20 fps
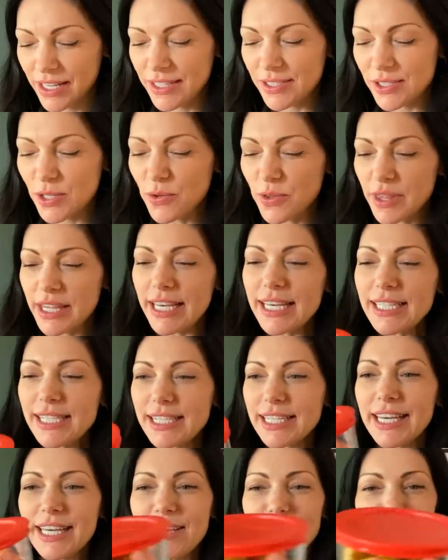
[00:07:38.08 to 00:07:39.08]
So
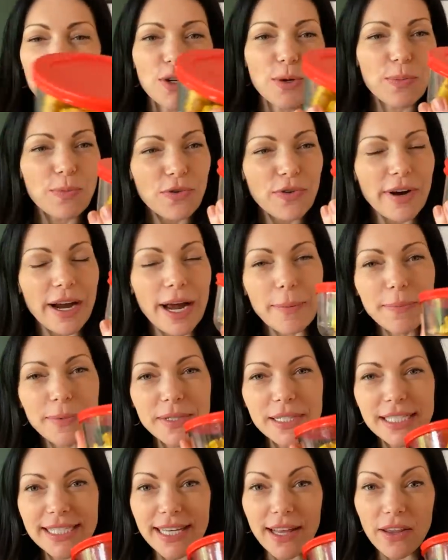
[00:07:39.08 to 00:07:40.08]
this is your
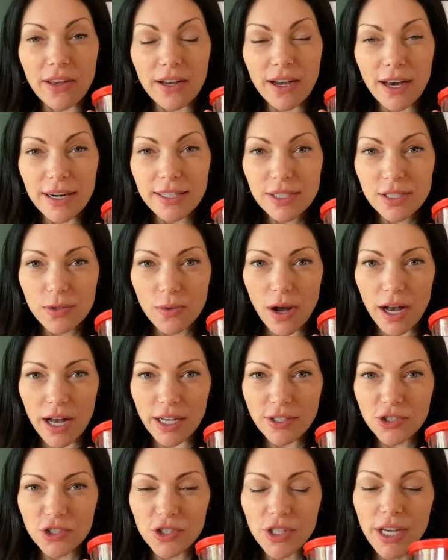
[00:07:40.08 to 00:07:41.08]
prepped delicata
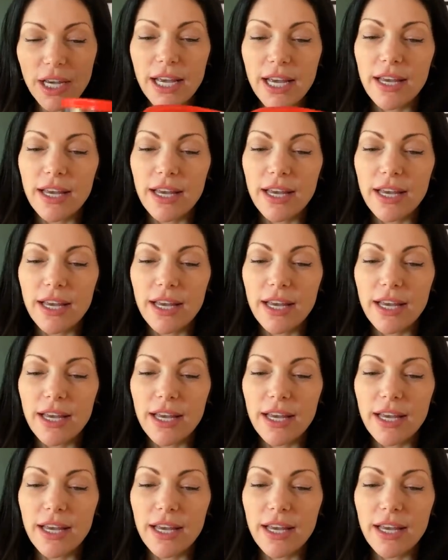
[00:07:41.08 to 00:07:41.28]
squash.